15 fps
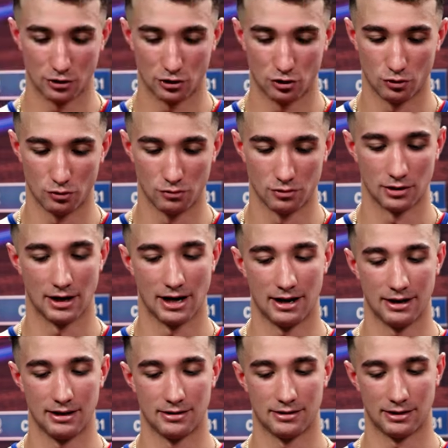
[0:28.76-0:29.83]
could choose
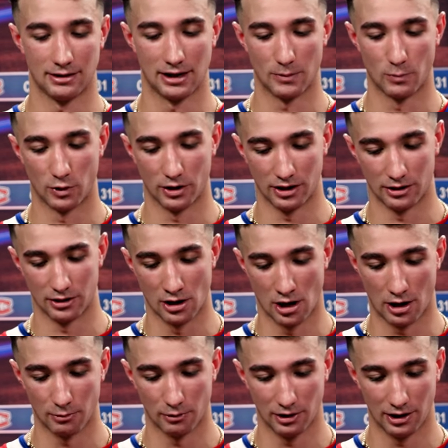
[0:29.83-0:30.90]
any celebrity
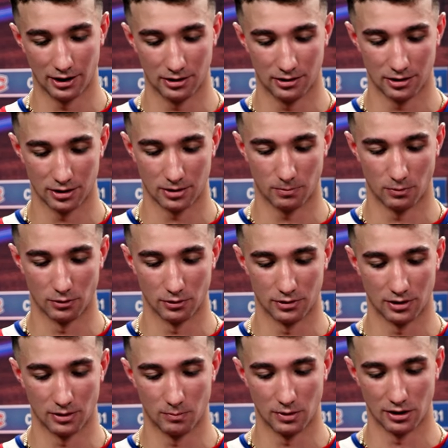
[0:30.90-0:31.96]
not related to sports
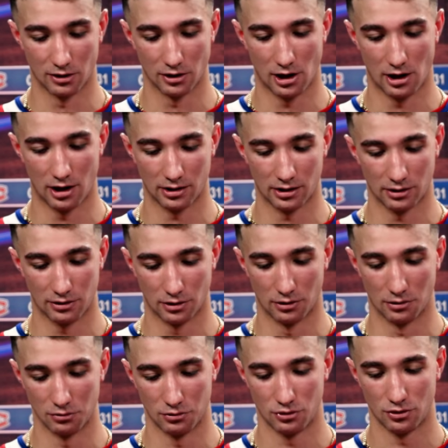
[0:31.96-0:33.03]
to be your hockey
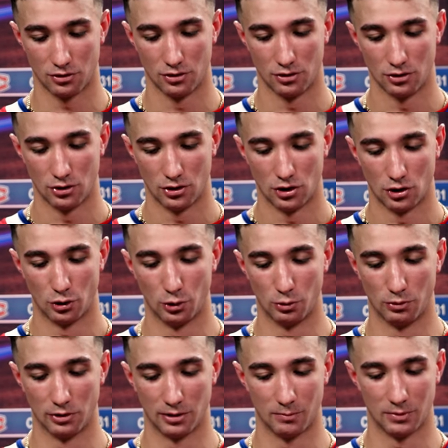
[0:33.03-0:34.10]
coach, who
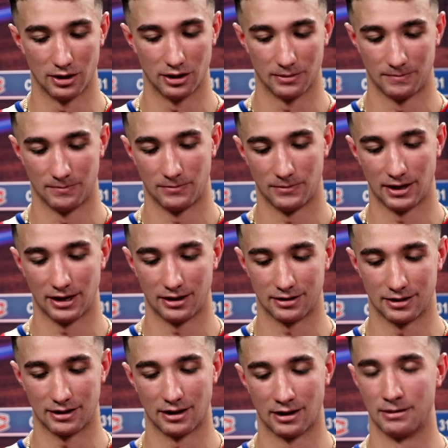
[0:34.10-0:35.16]
would it be? Thanks
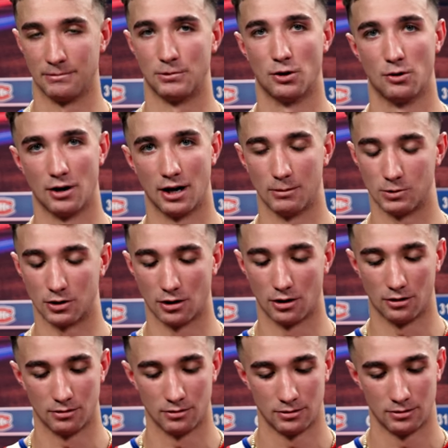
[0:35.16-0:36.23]
again. Go Habs, go.